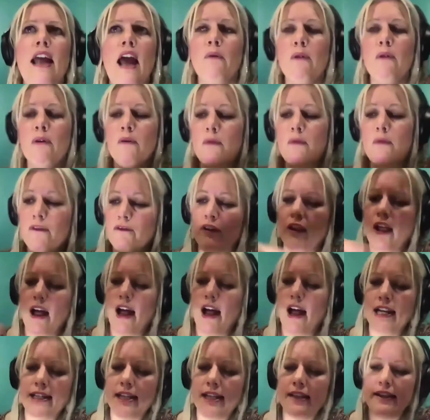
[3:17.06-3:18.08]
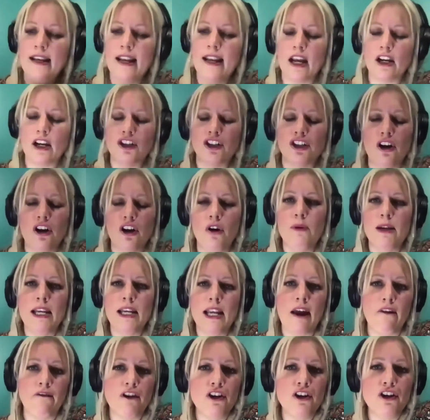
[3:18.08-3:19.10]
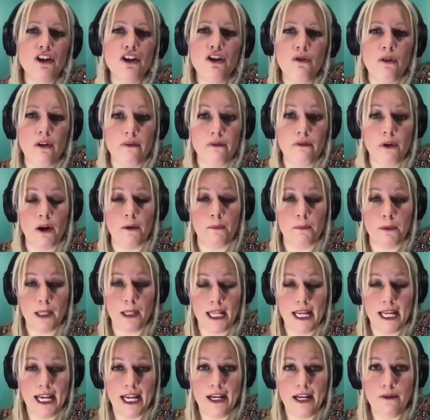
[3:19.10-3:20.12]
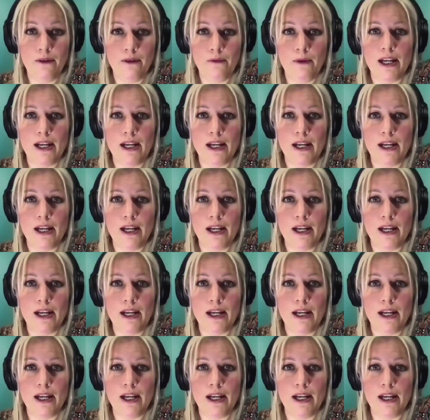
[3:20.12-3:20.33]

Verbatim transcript: and we would fly to the next show. We never knew if we were playing.